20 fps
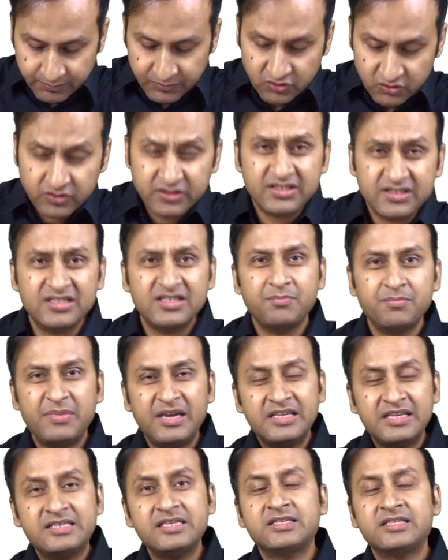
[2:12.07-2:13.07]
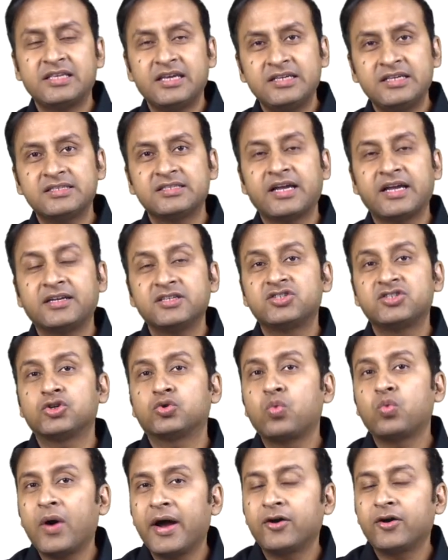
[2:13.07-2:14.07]
So this is the basic things that is
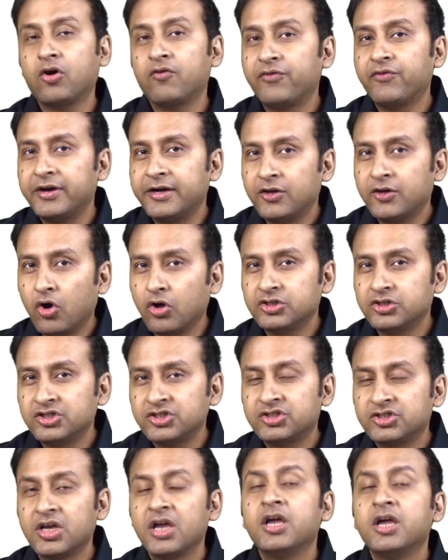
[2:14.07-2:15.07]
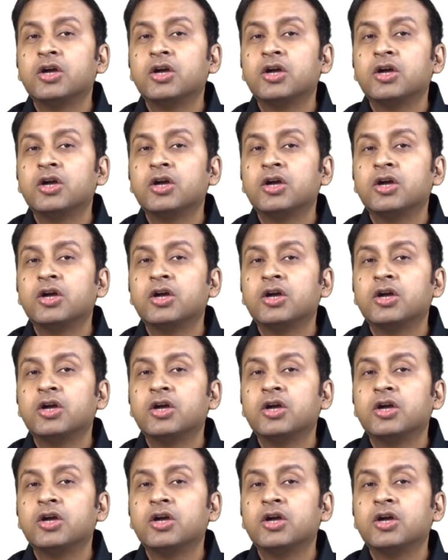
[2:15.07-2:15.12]
required of a radiologist